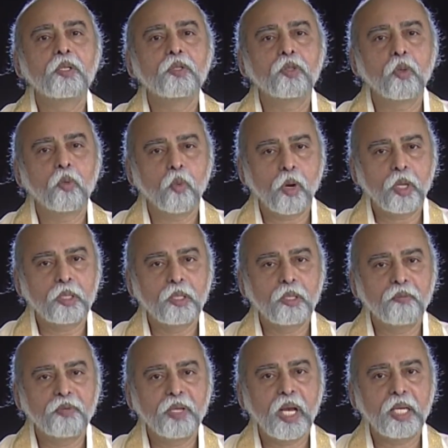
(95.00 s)
So what
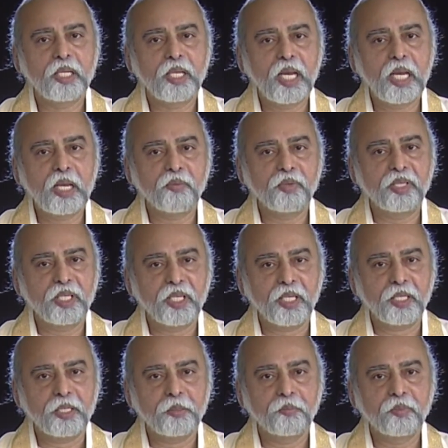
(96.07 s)
we are dealing with
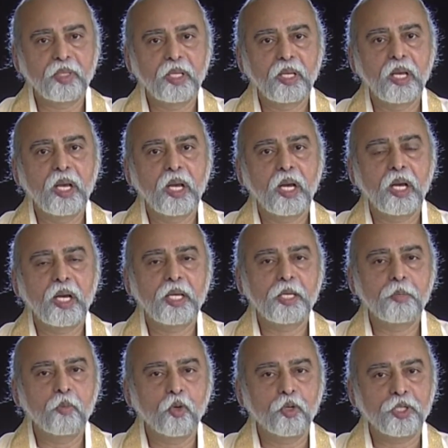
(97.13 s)
here are
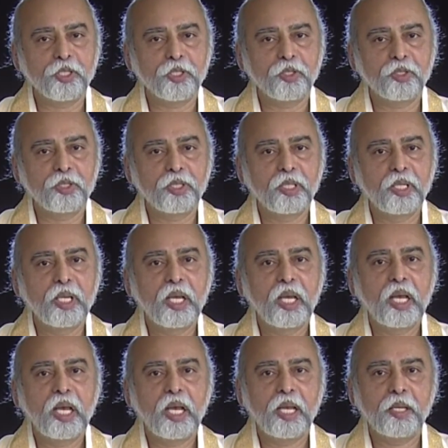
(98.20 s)
emotions
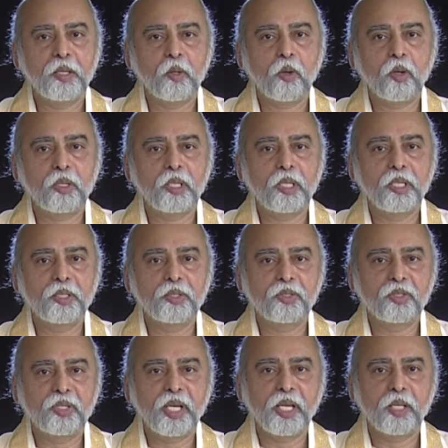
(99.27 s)
and not
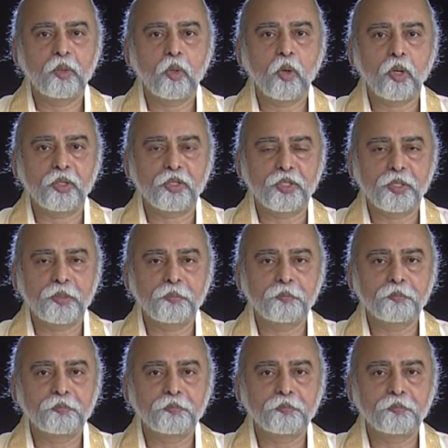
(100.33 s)
stray thoughts.